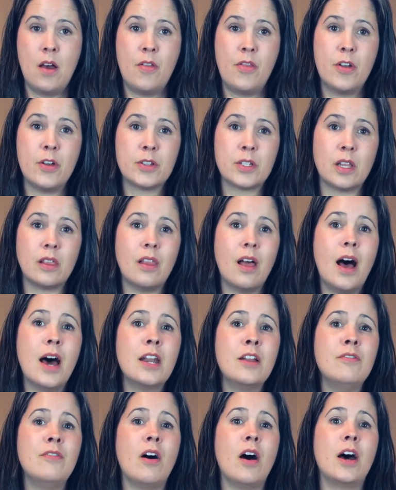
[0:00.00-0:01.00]
There's a lot
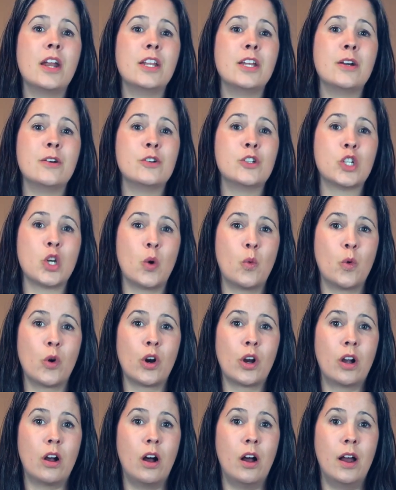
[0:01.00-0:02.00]
of audio to
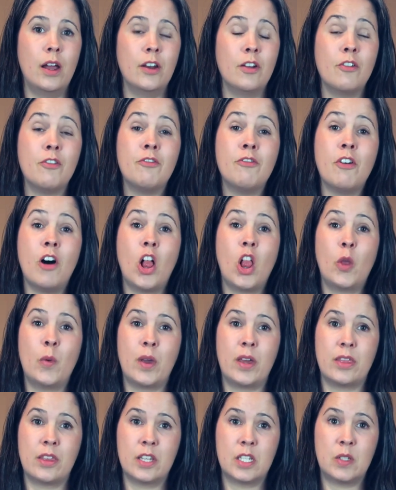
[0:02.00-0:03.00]
work on
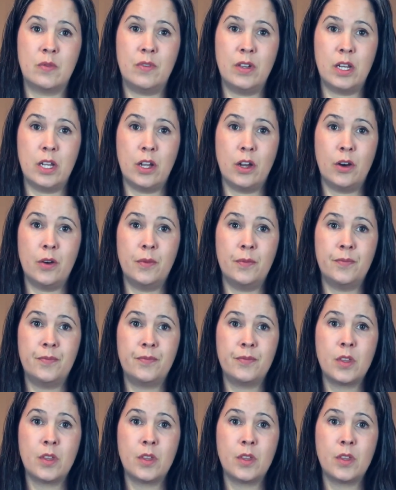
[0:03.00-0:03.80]
following this video.